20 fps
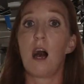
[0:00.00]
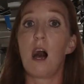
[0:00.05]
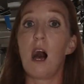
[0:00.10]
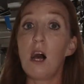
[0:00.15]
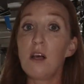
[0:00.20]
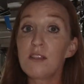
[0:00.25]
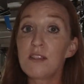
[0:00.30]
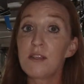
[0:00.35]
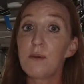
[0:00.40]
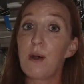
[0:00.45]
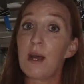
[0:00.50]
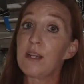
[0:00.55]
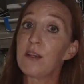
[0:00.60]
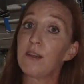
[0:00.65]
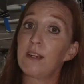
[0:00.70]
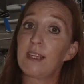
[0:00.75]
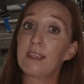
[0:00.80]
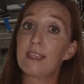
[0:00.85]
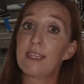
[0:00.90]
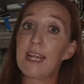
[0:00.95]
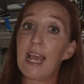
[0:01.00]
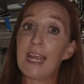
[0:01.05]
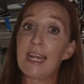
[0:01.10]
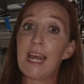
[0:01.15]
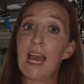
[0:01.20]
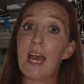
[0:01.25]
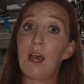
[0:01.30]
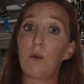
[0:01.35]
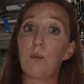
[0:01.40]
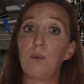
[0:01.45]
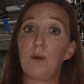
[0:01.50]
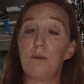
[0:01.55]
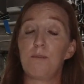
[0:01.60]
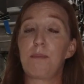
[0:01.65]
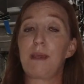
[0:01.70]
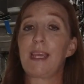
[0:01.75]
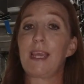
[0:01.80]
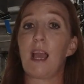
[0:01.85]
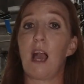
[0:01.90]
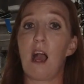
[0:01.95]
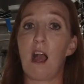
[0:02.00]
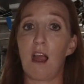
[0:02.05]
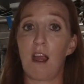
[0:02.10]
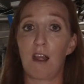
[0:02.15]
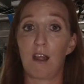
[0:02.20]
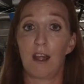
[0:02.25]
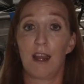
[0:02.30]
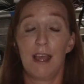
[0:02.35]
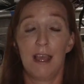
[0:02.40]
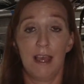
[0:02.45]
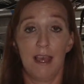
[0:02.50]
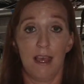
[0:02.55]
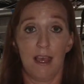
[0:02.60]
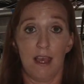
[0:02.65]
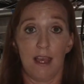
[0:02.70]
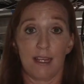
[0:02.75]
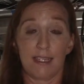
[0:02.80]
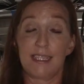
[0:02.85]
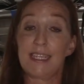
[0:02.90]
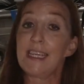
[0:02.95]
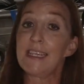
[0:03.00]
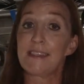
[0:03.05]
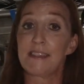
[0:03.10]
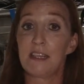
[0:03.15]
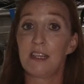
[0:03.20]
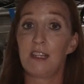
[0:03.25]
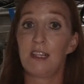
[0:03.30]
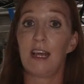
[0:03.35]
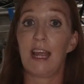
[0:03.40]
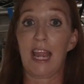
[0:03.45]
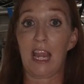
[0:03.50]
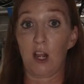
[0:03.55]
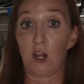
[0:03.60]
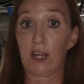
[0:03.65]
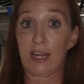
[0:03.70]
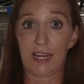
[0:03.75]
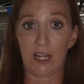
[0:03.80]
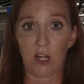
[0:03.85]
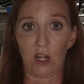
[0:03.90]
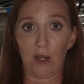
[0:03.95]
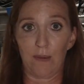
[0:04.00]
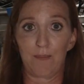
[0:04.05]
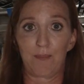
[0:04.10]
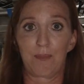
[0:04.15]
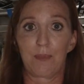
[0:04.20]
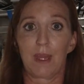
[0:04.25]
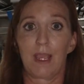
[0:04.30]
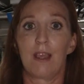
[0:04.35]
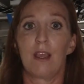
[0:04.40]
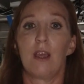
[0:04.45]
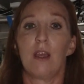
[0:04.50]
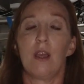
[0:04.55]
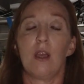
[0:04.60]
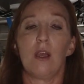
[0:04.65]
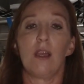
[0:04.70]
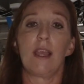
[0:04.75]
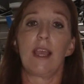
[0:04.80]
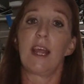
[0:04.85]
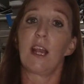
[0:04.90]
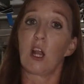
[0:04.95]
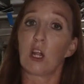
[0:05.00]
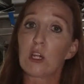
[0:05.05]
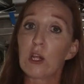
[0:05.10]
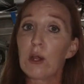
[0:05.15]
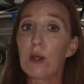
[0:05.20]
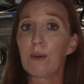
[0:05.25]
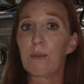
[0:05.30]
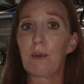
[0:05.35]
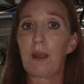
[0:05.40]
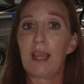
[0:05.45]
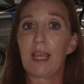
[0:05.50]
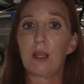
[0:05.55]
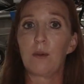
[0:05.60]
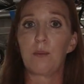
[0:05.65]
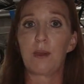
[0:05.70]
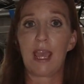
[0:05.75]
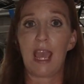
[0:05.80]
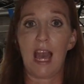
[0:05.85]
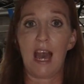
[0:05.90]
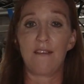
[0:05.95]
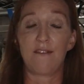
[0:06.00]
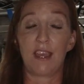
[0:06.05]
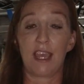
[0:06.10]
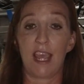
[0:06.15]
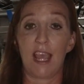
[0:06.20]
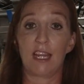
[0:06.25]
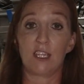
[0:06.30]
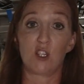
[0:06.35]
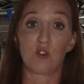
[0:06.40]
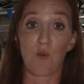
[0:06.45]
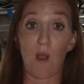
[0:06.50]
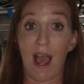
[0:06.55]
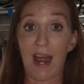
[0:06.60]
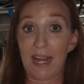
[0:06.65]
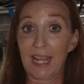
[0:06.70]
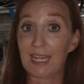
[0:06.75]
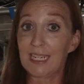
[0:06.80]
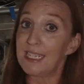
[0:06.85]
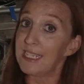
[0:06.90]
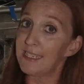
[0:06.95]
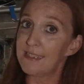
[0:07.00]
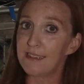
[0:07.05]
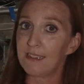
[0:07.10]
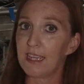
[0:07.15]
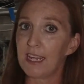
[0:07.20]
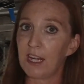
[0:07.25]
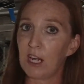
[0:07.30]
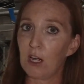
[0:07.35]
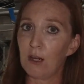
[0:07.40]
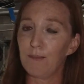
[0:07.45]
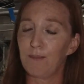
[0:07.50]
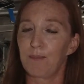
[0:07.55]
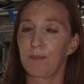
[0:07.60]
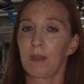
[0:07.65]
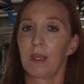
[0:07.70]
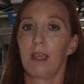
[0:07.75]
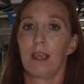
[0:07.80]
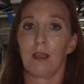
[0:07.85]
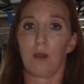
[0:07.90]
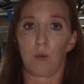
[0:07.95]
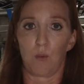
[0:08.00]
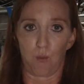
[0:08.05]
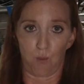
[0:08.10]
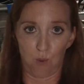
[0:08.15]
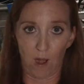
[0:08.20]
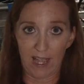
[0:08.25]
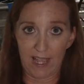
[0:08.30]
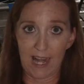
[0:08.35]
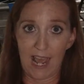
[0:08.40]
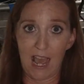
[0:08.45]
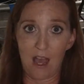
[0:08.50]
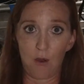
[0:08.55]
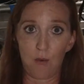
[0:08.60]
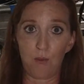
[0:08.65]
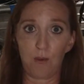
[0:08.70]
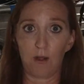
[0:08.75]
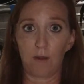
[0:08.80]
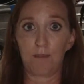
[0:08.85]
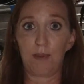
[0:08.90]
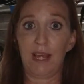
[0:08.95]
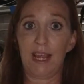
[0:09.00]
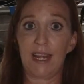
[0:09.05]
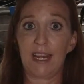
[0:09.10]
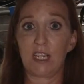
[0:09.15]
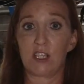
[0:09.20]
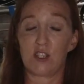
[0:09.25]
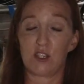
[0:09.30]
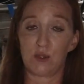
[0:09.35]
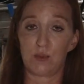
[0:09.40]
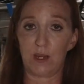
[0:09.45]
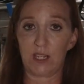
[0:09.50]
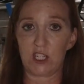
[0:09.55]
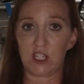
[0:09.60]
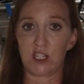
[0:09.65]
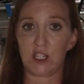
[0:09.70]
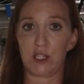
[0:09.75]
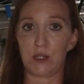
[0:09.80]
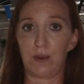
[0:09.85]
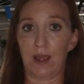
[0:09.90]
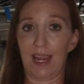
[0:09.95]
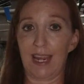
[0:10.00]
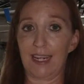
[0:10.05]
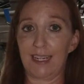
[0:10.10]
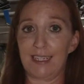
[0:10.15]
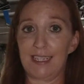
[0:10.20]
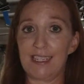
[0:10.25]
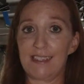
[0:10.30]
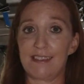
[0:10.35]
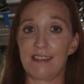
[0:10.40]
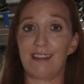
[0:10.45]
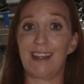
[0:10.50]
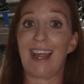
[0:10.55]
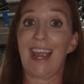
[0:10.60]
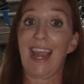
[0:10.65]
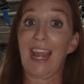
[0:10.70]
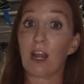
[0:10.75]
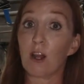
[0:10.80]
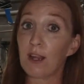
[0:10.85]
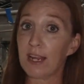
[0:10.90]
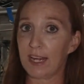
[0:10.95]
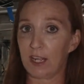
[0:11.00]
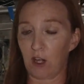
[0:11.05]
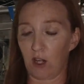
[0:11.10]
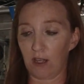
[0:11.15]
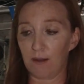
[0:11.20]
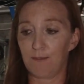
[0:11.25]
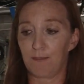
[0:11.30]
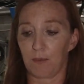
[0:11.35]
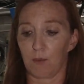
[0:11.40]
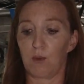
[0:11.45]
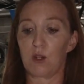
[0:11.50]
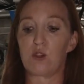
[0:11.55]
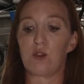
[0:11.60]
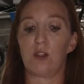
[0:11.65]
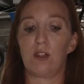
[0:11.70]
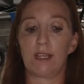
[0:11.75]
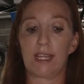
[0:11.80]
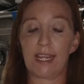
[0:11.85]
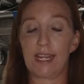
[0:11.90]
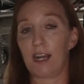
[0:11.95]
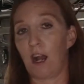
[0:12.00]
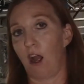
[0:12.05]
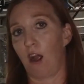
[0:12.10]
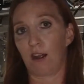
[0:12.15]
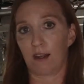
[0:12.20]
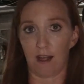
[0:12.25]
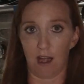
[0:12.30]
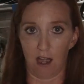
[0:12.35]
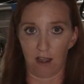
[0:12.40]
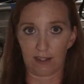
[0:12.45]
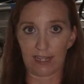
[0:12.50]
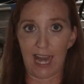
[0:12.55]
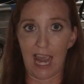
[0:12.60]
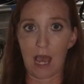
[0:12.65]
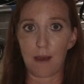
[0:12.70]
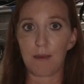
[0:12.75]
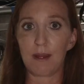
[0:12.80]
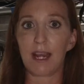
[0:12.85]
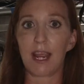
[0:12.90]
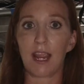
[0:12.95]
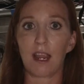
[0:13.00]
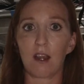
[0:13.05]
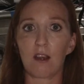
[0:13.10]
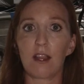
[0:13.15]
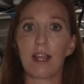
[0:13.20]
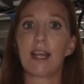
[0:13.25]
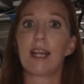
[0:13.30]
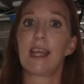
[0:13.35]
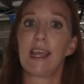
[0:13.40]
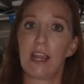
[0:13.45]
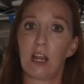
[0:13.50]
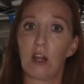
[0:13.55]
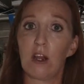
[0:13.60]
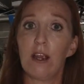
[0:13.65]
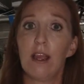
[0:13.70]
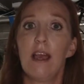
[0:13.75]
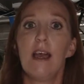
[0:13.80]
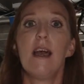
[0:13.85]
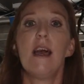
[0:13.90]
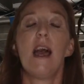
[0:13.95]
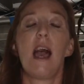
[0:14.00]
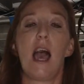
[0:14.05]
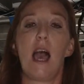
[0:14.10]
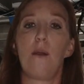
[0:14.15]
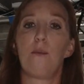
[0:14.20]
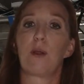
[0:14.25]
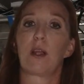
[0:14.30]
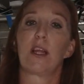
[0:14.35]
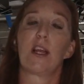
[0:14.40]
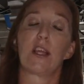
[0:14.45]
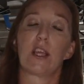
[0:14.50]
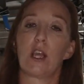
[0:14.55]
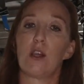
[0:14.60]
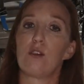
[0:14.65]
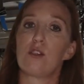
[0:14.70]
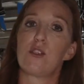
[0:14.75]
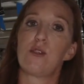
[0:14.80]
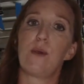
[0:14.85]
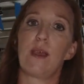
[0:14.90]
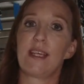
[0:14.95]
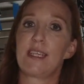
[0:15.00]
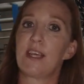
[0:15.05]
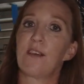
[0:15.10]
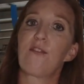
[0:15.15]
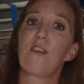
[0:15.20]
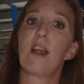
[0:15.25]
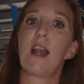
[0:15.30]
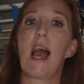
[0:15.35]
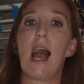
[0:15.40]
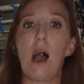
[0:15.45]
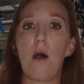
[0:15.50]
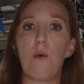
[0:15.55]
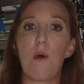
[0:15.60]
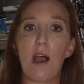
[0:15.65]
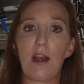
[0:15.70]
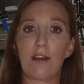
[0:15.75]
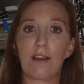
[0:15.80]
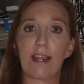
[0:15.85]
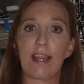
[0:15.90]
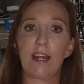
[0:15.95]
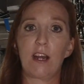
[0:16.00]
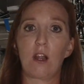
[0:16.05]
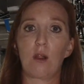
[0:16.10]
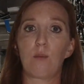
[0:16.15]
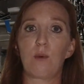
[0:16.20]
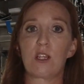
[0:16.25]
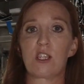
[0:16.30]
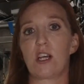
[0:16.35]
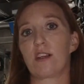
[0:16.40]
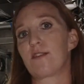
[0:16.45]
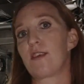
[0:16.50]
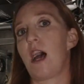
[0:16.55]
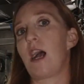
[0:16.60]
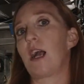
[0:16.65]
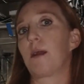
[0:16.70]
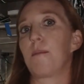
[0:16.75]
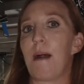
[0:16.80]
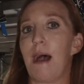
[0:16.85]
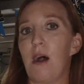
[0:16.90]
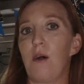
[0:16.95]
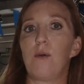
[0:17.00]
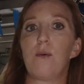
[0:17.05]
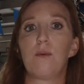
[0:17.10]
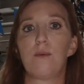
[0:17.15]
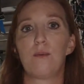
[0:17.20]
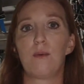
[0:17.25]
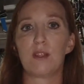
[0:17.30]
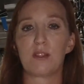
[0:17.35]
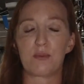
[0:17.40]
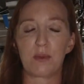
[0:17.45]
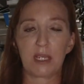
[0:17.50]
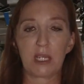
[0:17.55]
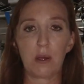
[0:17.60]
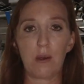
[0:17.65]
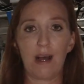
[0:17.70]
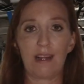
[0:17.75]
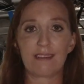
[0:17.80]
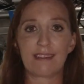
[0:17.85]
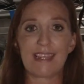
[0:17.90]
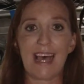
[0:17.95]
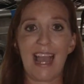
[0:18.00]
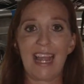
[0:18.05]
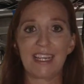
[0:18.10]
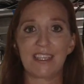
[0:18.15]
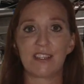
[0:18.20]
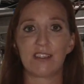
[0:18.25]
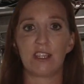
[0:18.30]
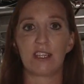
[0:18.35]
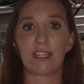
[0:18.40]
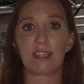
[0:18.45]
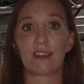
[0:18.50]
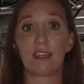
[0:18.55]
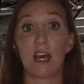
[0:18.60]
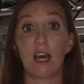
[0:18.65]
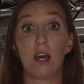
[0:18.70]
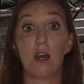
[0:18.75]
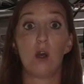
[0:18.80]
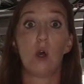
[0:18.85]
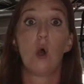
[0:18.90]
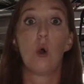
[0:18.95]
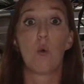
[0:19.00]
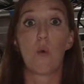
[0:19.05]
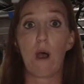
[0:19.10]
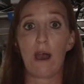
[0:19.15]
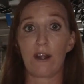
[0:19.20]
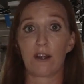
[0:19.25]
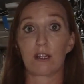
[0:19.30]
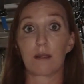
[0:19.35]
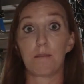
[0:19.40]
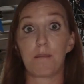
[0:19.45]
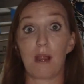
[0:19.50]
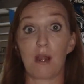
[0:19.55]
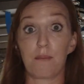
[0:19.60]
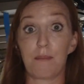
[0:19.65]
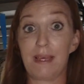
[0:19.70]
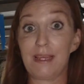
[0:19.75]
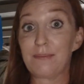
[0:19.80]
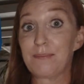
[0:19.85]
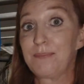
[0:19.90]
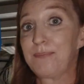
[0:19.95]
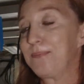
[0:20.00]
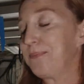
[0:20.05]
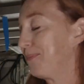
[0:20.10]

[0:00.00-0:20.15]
Also underneath the dinette will be our diesel air heater. In our current rig, we have a hydronic diesel heater. Right now, we're planning to switch to a diesel air heater, which will heat our cabin air in here. And we're gonna go to a different hot water heater, which I'll talk about once we go outside to look at the water compartment.